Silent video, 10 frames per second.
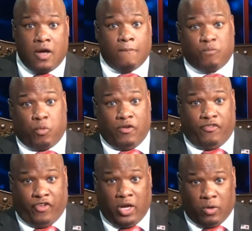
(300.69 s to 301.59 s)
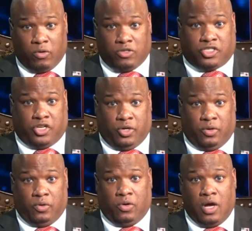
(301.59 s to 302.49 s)
refused
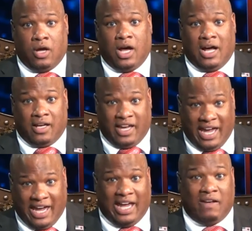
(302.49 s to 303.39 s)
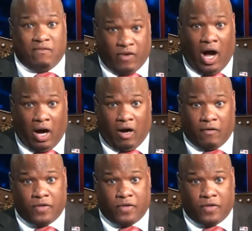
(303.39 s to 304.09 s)
to get involved